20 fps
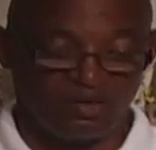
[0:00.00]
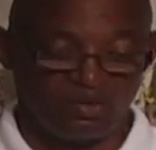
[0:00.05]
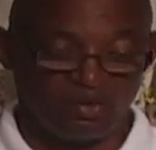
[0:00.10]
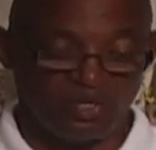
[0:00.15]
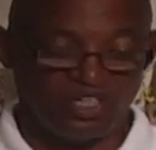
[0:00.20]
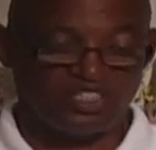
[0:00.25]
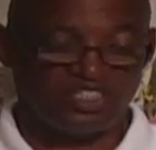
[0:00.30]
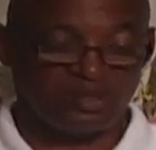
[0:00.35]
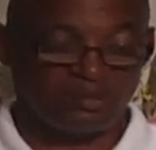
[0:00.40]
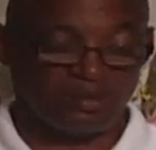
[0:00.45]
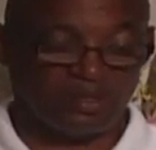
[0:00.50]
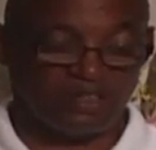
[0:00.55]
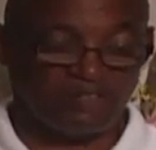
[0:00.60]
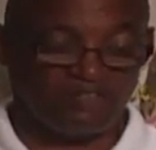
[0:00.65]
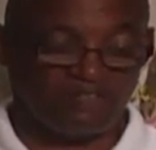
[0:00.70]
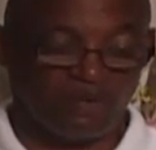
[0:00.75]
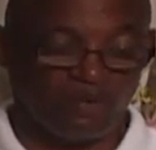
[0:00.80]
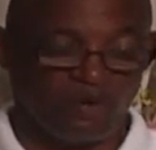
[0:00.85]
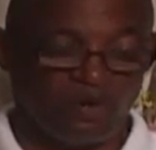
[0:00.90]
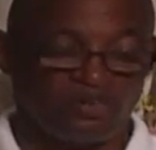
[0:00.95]
We should be the
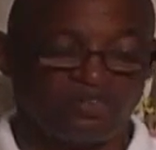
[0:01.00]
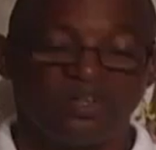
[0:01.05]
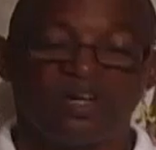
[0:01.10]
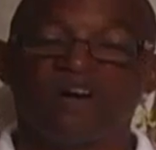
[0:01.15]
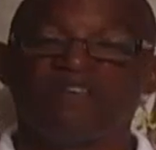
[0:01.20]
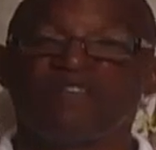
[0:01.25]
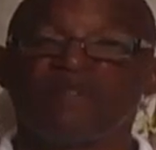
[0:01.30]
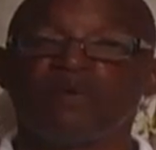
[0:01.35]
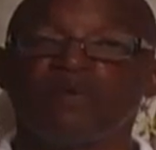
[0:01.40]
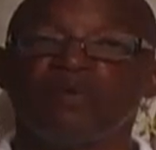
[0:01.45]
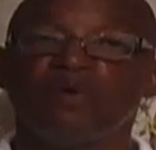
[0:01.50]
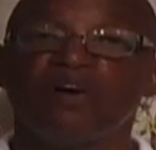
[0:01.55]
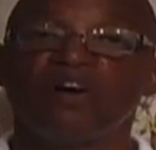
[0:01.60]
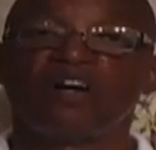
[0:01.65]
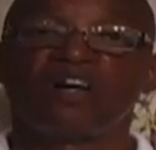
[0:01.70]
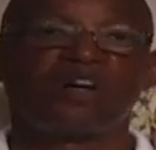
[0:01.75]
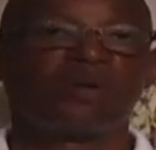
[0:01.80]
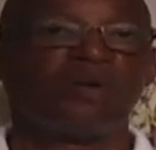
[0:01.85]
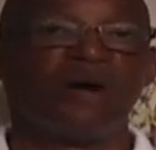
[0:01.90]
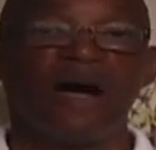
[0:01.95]
voice of the
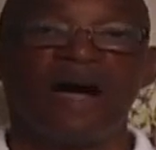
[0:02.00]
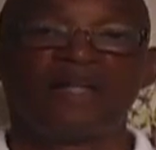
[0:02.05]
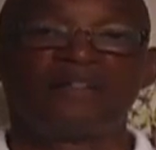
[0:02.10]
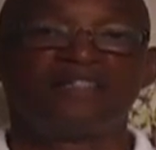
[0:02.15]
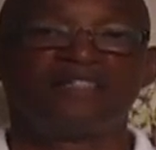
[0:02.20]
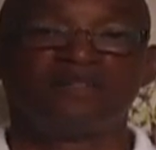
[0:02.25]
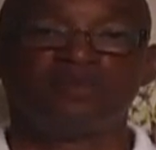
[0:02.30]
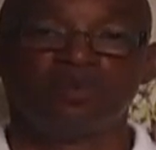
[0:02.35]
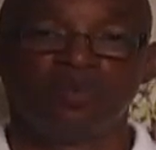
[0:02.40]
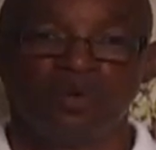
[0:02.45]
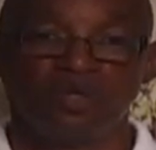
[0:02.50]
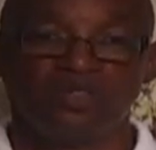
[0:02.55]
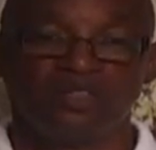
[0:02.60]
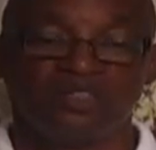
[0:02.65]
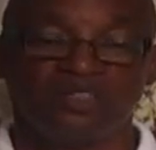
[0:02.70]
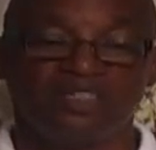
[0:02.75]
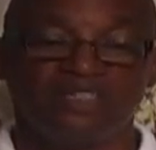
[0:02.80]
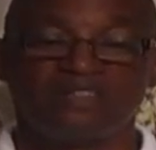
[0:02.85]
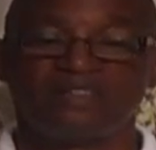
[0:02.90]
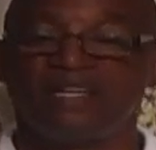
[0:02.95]
one crying in the
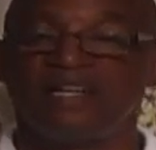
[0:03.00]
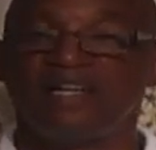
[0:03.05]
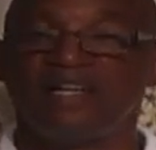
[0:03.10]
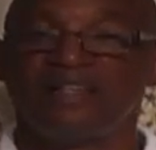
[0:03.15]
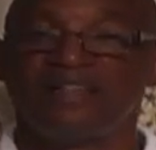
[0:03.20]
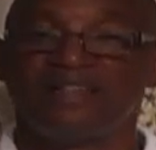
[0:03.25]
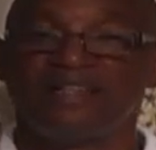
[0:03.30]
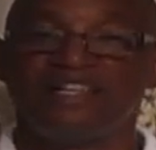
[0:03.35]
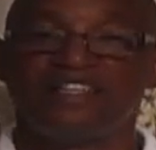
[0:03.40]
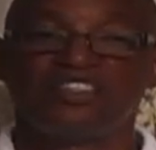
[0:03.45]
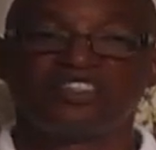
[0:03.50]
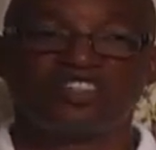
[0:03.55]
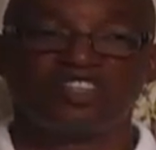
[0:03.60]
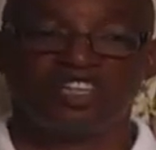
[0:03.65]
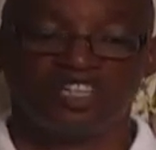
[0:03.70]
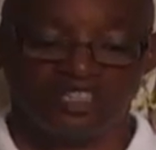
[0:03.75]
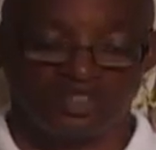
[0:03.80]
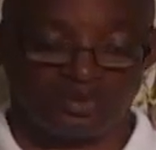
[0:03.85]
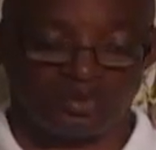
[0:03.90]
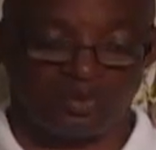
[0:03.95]
wilderness this
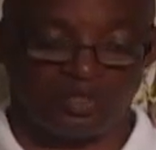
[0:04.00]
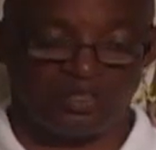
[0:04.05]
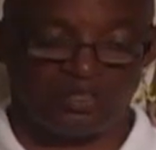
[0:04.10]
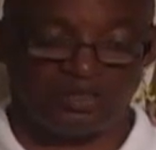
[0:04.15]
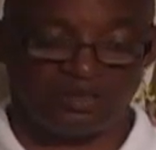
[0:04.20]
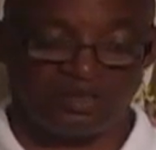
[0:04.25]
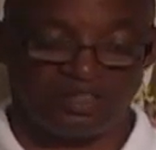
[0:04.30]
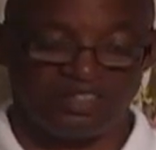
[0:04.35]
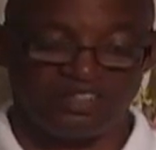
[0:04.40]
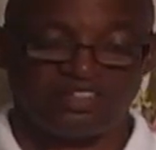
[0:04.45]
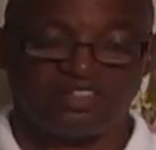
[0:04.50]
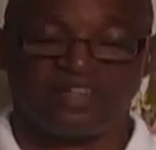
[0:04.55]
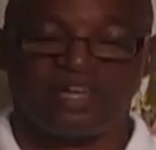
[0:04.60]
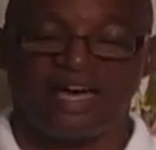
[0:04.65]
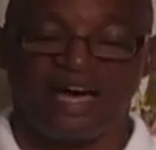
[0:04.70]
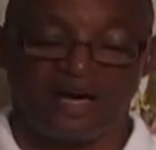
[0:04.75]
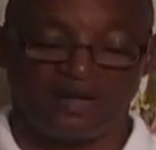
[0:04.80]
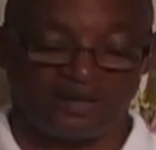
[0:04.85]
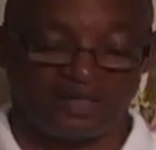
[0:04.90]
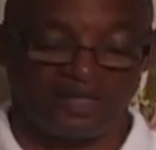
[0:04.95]
country, this
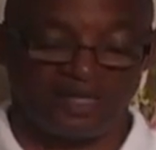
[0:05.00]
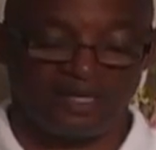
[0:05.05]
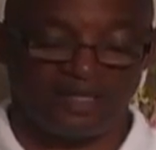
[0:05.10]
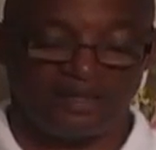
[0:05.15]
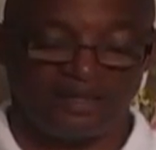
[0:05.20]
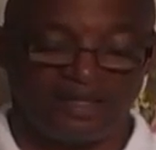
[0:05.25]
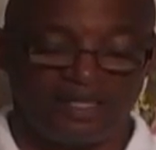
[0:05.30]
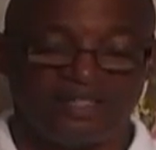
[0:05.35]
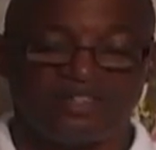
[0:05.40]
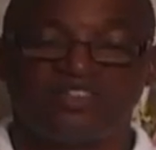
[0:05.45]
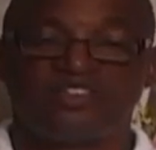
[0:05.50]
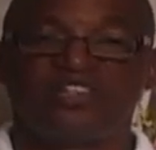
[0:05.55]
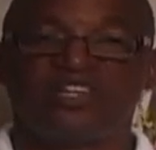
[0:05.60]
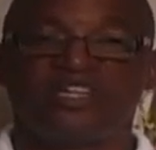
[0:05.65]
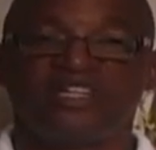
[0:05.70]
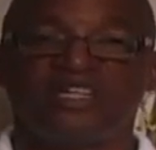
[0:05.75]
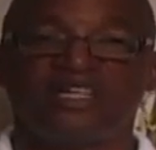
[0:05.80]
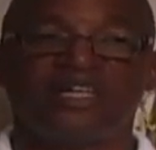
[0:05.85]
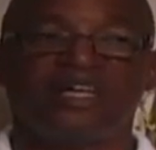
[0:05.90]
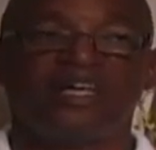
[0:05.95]
county, this
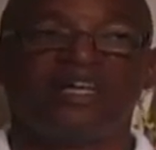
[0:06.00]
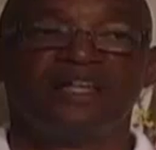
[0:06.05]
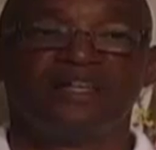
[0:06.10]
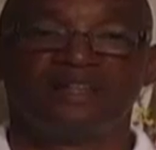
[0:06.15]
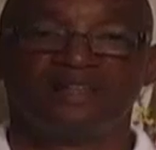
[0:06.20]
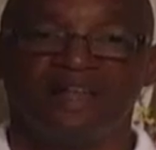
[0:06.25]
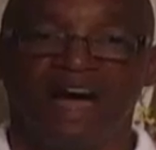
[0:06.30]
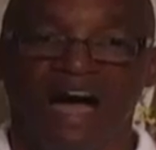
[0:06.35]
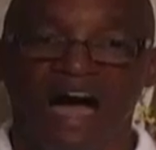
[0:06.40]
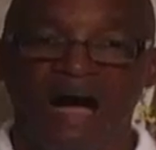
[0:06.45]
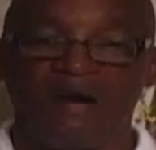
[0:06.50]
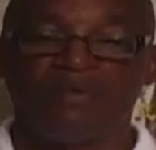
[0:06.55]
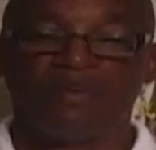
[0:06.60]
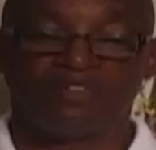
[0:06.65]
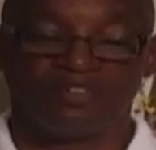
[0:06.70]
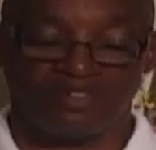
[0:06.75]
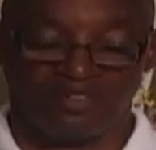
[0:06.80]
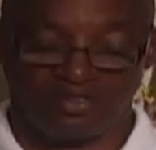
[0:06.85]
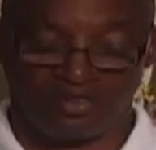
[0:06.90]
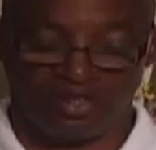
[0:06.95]
city,
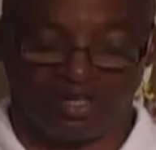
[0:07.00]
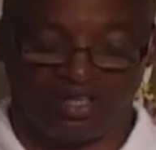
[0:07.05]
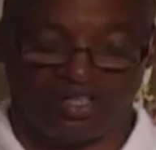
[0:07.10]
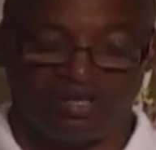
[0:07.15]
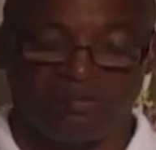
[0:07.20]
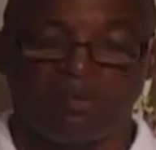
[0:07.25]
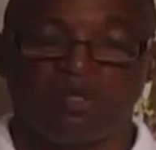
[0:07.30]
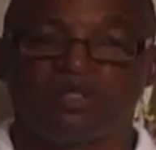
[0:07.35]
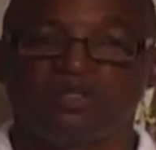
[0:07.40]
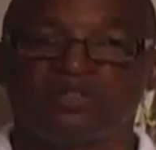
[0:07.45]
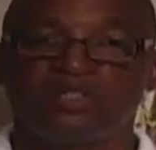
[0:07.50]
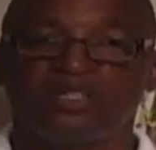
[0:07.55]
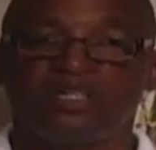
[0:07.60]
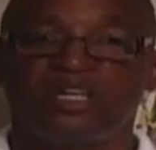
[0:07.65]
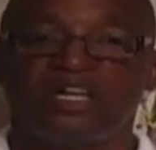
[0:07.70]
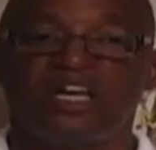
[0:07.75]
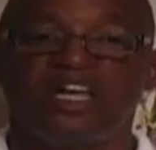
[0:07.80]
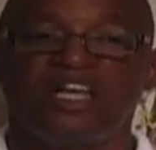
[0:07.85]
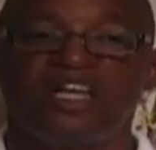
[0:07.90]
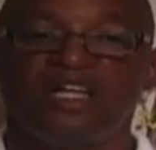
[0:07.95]
our
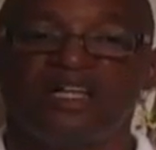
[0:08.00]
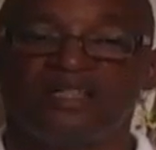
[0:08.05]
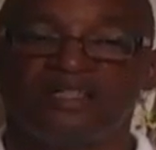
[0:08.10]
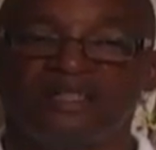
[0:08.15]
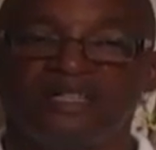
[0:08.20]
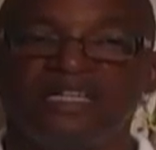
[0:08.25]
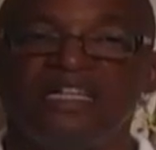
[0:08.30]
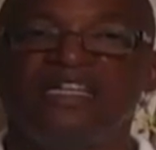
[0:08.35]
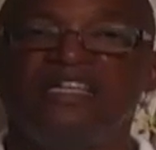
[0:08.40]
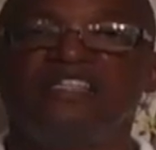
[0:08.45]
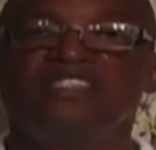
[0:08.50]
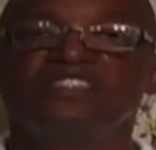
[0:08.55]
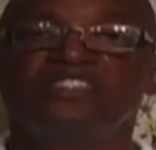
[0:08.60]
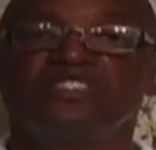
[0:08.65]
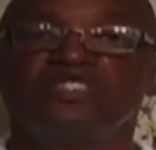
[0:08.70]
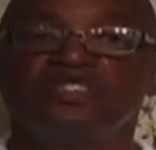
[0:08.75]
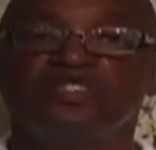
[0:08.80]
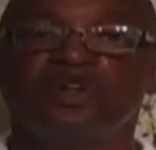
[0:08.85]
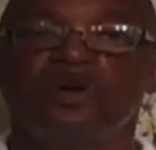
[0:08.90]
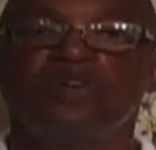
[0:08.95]
community
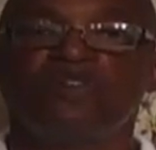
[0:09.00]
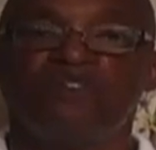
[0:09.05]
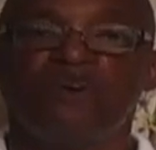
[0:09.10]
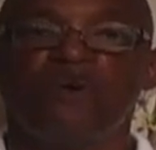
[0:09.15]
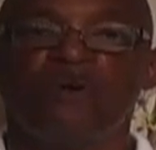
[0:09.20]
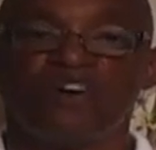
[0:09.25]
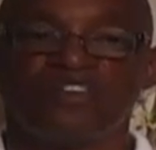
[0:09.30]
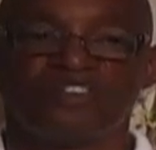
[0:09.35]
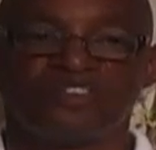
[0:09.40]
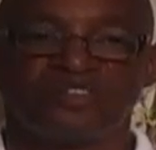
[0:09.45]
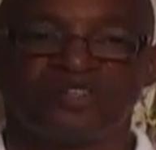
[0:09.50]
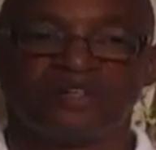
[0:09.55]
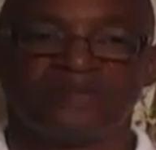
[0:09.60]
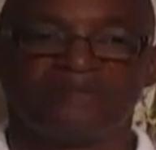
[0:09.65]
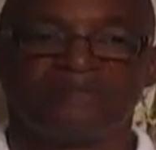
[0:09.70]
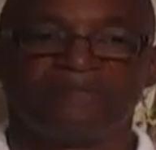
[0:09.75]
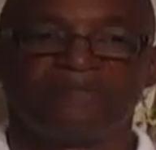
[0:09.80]
needs your voice.